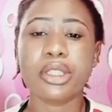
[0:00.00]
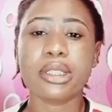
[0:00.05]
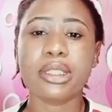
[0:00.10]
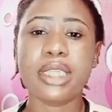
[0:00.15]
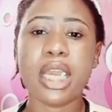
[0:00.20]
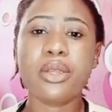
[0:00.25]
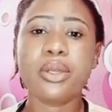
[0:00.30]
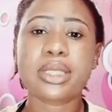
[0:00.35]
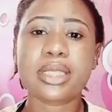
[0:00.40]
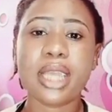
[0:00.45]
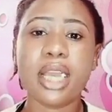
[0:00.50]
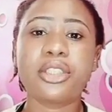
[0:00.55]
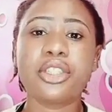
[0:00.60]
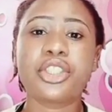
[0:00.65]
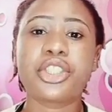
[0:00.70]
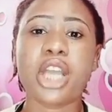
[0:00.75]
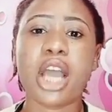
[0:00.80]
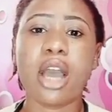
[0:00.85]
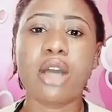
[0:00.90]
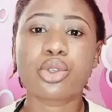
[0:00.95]
then you take
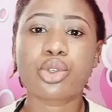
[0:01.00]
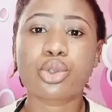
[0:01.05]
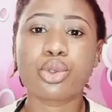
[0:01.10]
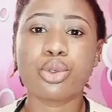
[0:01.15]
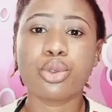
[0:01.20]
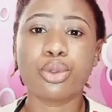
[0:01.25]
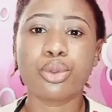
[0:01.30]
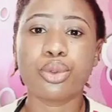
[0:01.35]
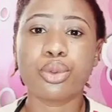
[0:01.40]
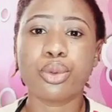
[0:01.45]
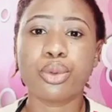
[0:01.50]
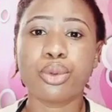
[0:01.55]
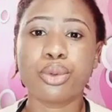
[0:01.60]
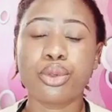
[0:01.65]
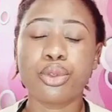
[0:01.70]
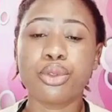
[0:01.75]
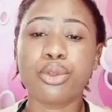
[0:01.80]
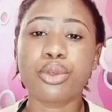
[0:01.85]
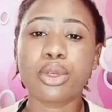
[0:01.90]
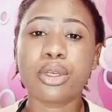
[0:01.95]
the child
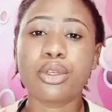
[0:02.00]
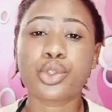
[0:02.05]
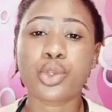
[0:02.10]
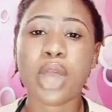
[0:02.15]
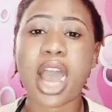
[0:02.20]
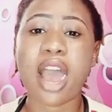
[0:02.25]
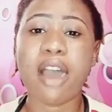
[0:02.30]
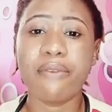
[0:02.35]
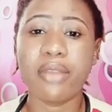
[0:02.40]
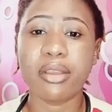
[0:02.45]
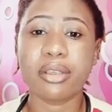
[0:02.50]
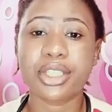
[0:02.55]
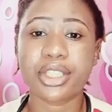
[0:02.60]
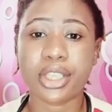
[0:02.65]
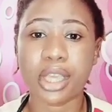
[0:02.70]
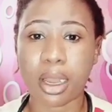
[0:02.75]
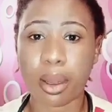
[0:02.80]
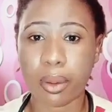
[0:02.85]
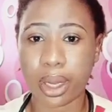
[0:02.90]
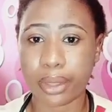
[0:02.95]
to have a
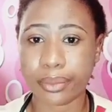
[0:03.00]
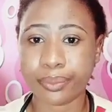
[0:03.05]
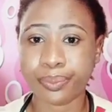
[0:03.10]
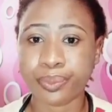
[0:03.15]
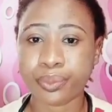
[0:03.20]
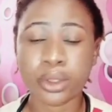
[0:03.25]
shower.